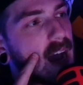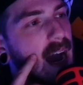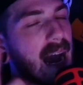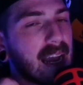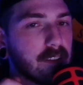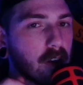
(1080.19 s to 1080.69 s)

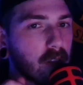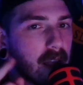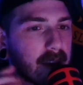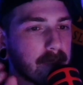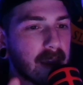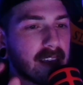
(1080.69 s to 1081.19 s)
I don't
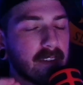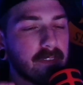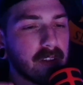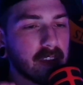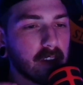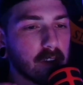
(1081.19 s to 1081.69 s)
like making
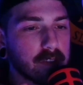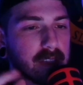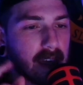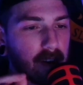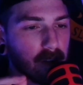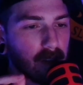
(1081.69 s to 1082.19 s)
videos that
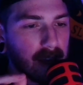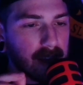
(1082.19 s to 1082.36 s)
are like